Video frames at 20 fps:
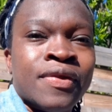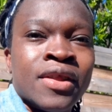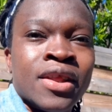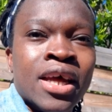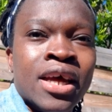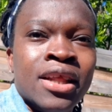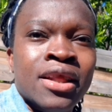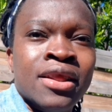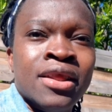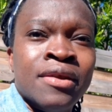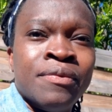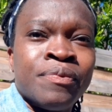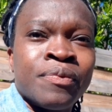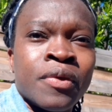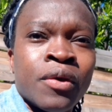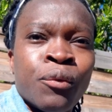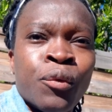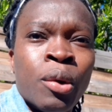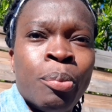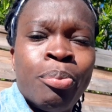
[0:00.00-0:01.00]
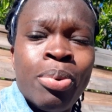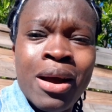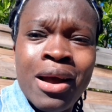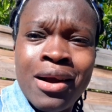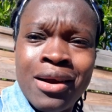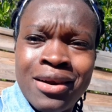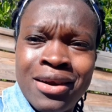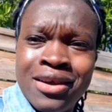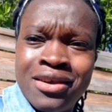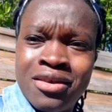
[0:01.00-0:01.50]
And we
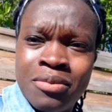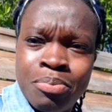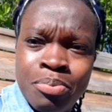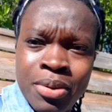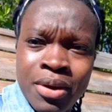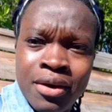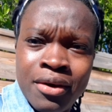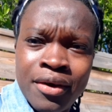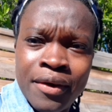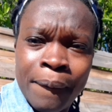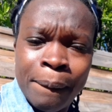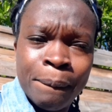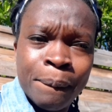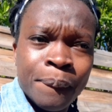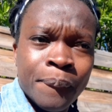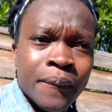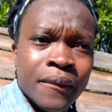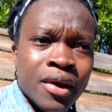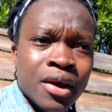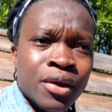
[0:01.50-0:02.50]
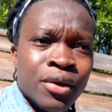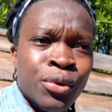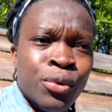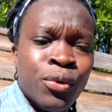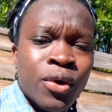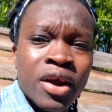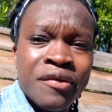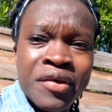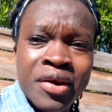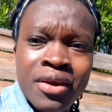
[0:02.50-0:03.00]
packed this pit and do
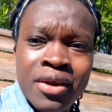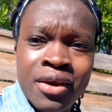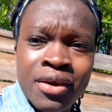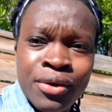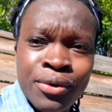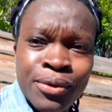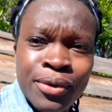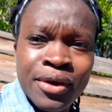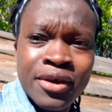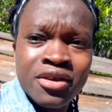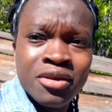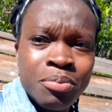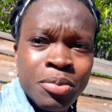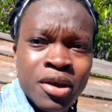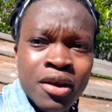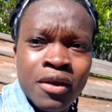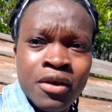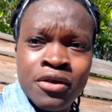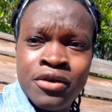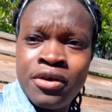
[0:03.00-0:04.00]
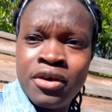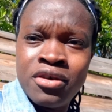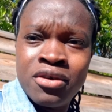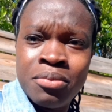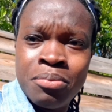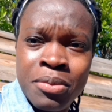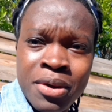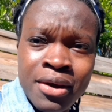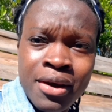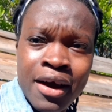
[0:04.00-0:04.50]
everything to this pit, just
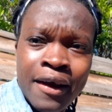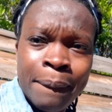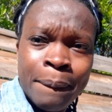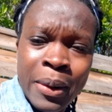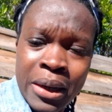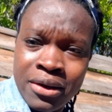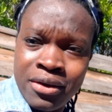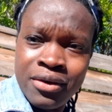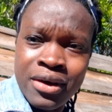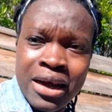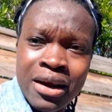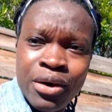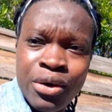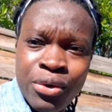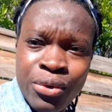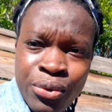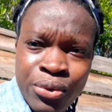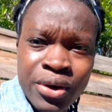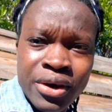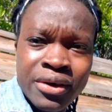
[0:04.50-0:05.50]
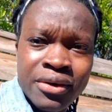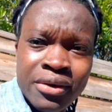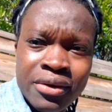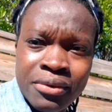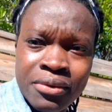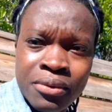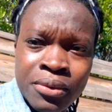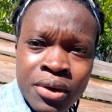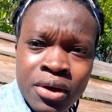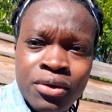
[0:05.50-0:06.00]
me and Matthew alone
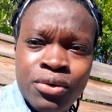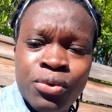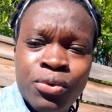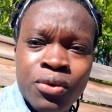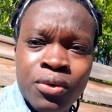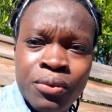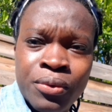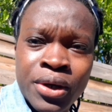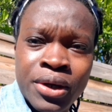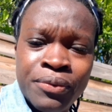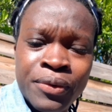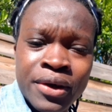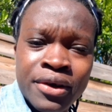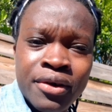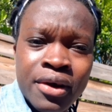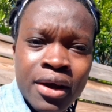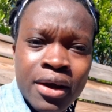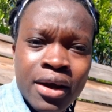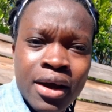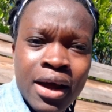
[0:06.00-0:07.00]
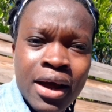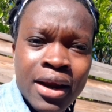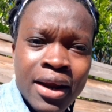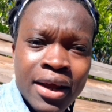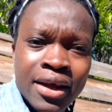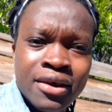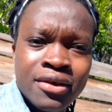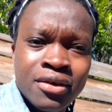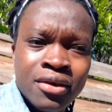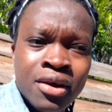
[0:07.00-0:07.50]
with the two with
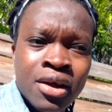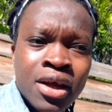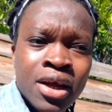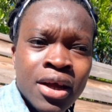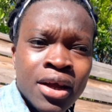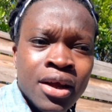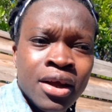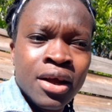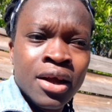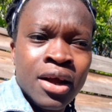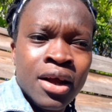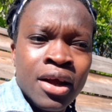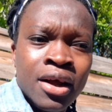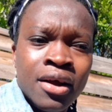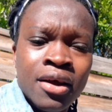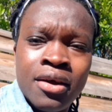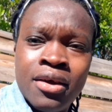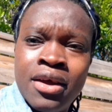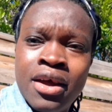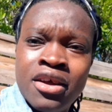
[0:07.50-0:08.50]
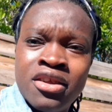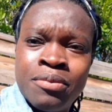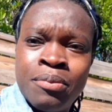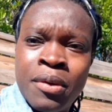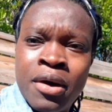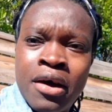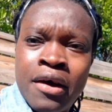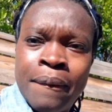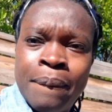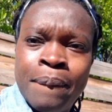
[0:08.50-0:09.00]
Alex. Yes,
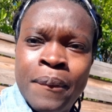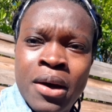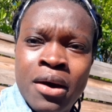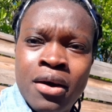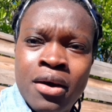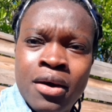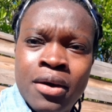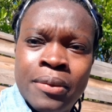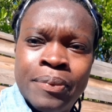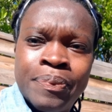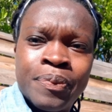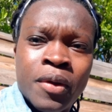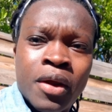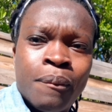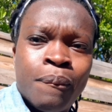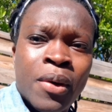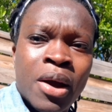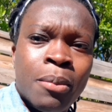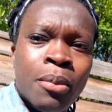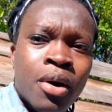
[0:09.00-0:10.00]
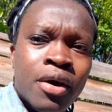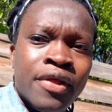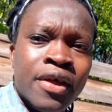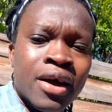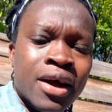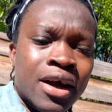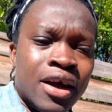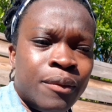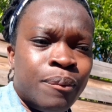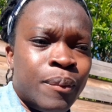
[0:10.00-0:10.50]
my mother
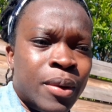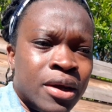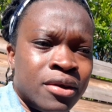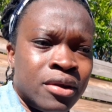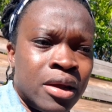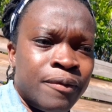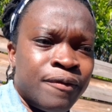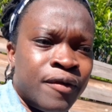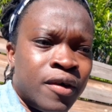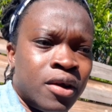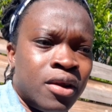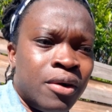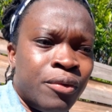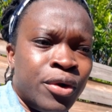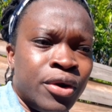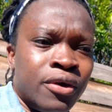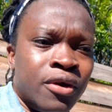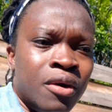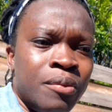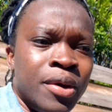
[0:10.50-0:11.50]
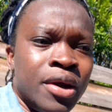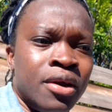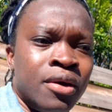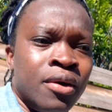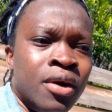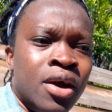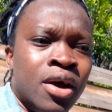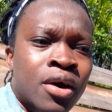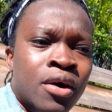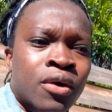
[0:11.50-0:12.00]
and my stepfather would come in
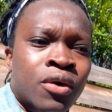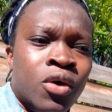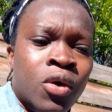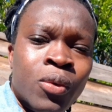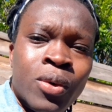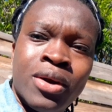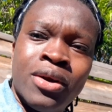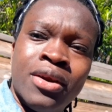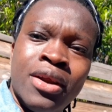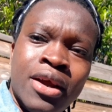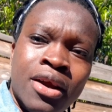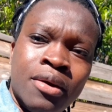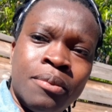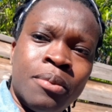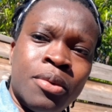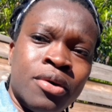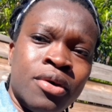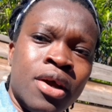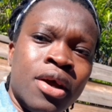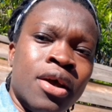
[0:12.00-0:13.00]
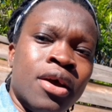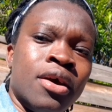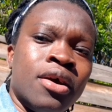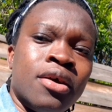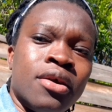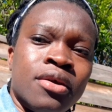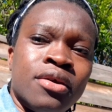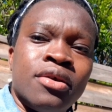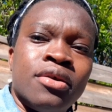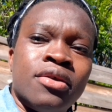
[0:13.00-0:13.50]
now and then, but
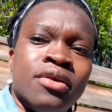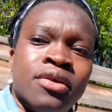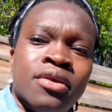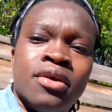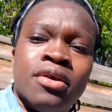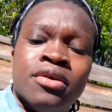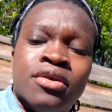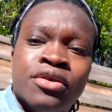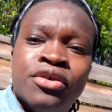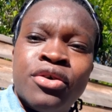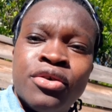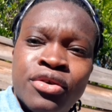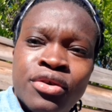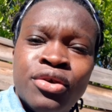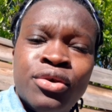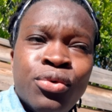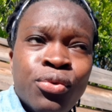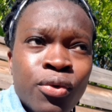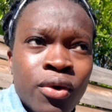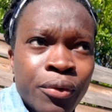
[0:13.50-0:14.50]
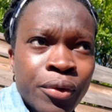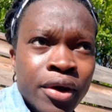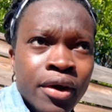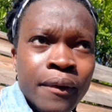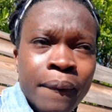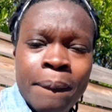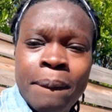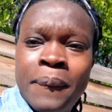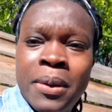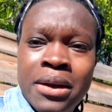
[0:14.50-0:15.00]
just the two of we
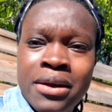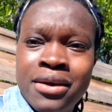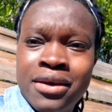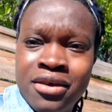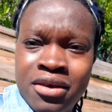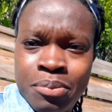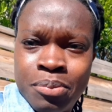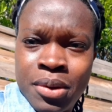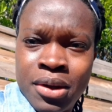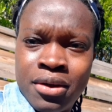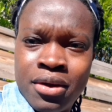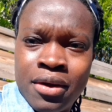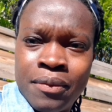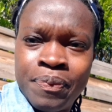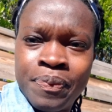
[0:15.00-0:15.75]
build this pit.